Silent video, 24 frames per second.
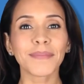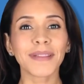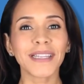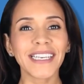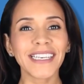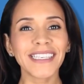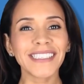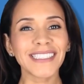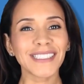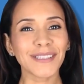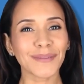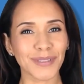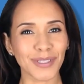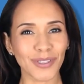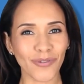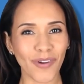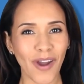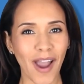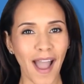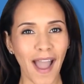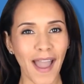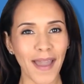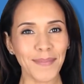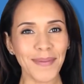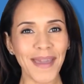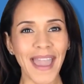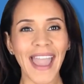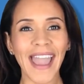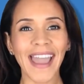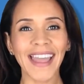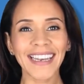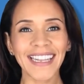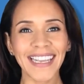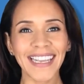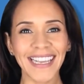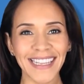Please subscribe
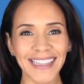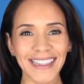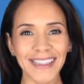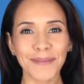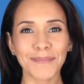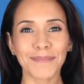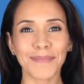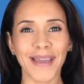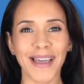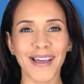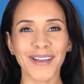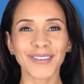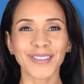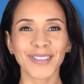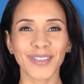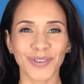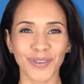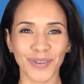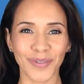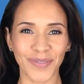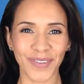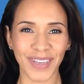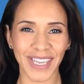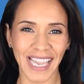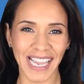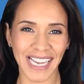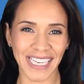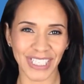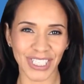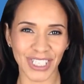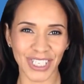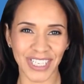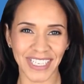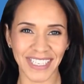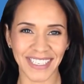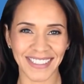and hit the bell
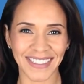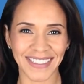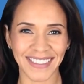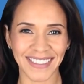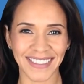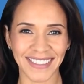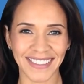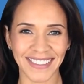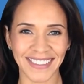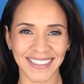notification.